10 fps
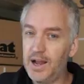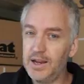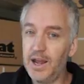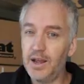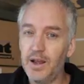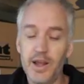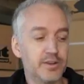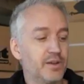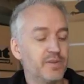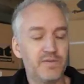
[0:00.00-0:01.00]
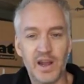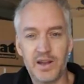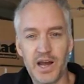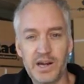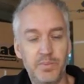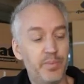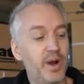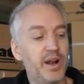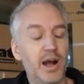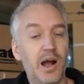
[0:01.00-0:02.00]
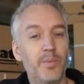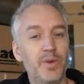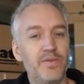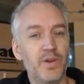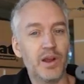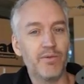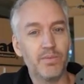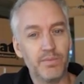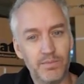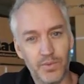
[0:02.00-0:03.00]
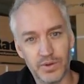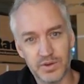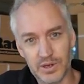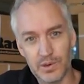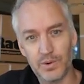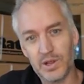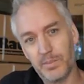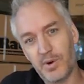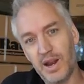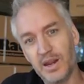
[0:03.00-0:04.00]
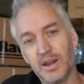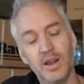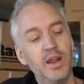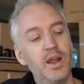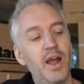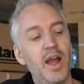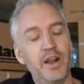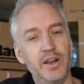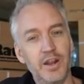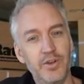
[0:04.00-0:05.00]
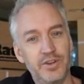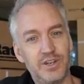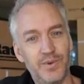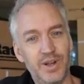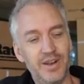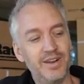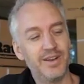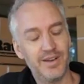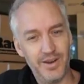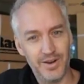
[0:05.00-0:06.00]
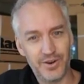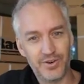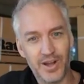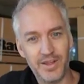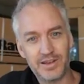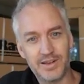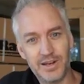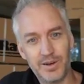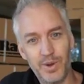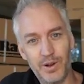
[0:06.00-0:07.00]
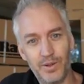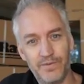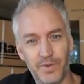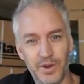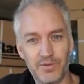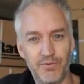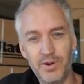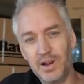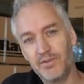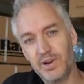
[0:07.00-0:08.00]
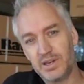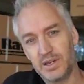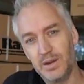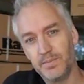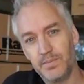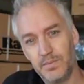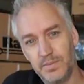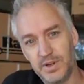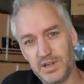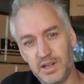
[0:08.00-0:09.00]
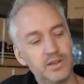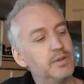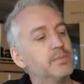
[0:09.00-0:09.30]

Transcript: Yeah, it's not for the faint-hearted, but if you get more skilled at the brake and you're used to it, you can try the extension pedal for those really, really steep descents.